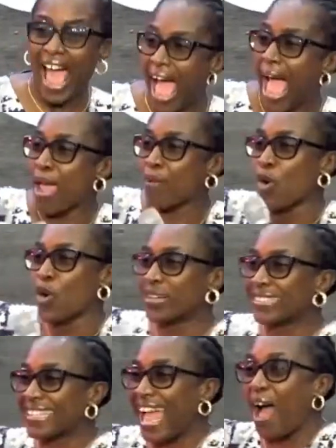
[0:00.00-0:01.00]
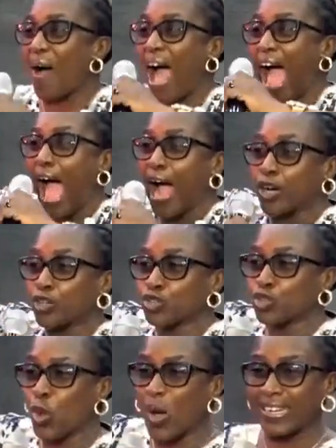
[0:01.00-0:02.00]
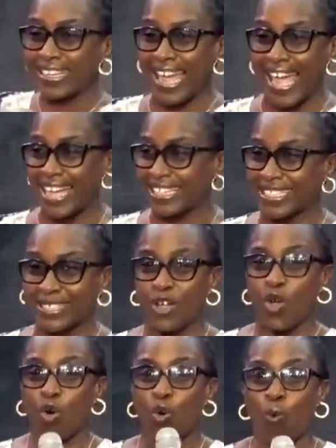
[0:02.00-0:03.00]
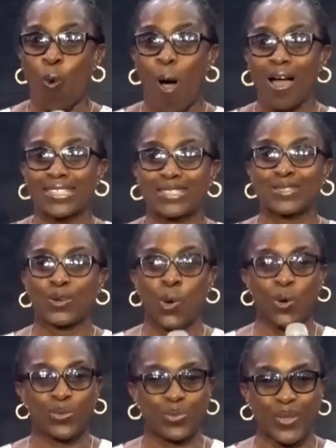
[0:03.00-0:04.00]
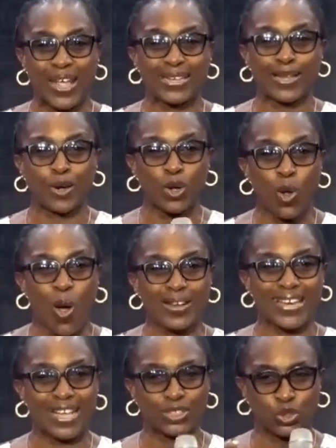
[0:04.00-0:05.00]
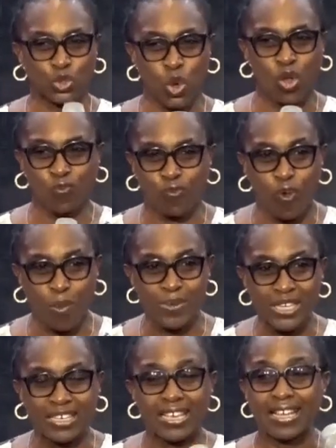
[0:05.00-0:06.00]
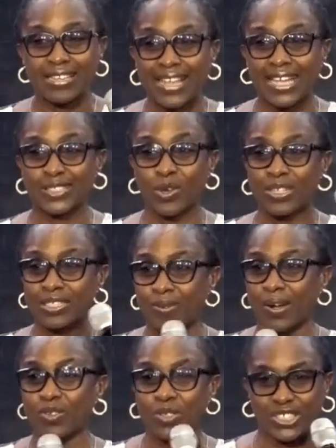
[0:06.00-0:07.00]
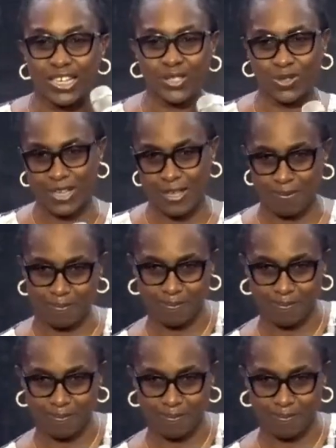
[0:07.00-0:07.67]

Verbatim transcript: I will now acknowledge what good thing the Lord has done for me. That's the only thing we're going to share today.